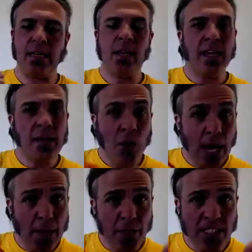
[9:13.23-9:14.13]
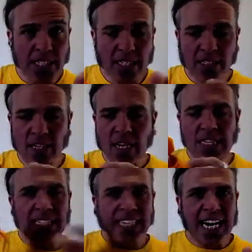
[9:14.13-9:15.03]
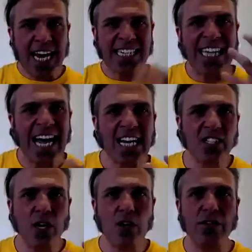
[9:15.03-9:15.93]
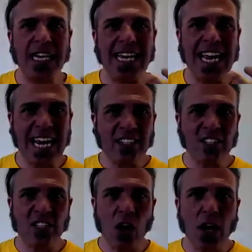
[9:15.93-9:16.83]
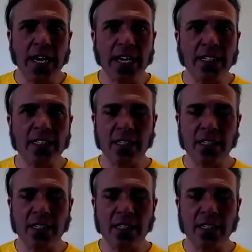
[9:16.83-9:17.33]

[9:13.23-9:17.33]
And then what happens is that DNA takes over the inside